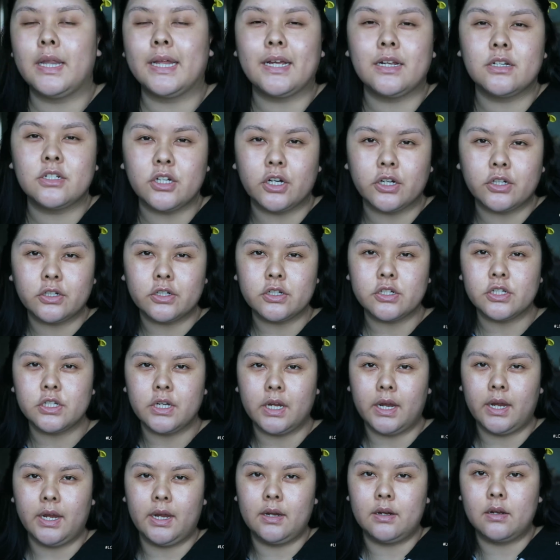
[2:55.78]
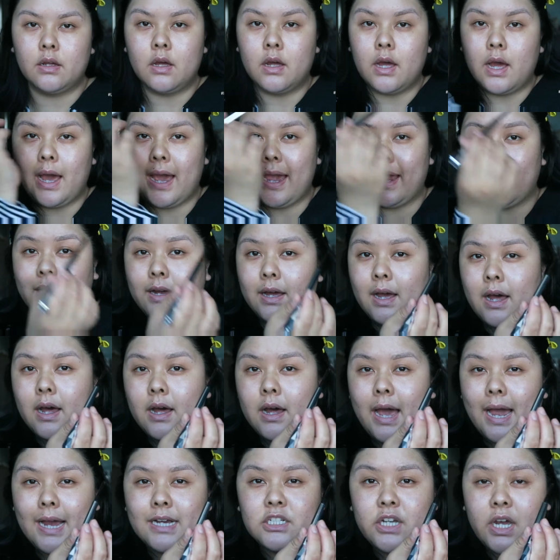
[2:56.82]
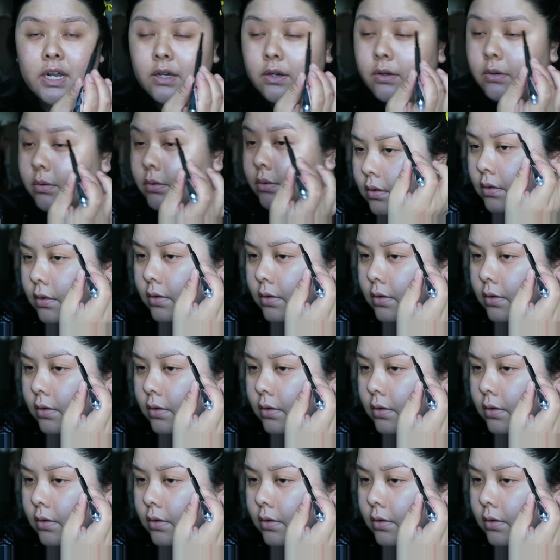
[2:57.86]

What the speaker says: like a darker shade eyeshadow.